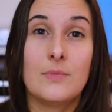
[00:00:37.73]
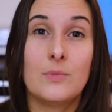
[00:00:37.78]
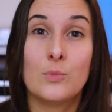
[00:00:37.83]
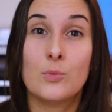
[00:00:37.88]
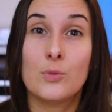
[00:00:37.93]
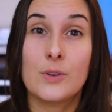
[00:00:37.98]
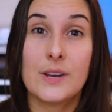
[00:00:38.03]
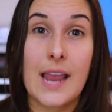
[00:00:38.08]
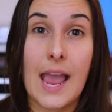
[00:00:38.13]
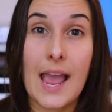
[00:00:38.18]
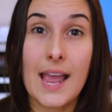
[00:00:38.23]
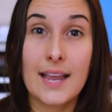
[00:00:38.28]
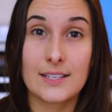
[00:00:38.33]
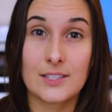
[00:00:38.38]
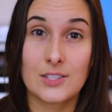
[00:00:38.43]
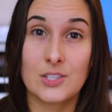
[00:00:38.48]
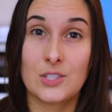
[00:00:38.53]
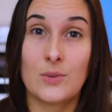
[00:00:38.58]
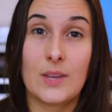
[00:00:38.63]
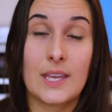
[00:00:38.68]

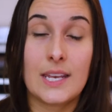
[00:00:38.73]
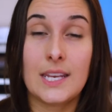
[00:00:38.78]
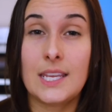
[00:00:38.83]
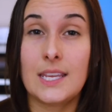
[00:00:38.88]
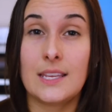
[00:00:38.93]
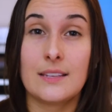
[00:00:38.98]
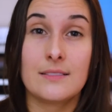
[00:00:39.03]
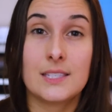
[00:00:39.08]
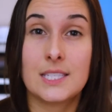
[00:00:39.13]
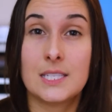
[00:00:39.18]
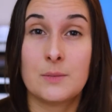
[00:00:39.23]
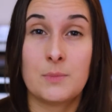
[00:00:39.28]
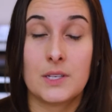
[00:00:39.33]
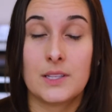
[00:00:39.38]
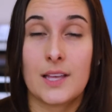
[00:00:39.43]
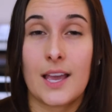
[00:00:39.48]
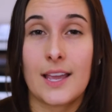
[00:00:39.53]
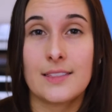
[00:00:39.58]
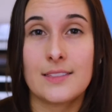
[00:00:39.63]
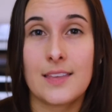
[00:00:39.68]
reacts to any stimuli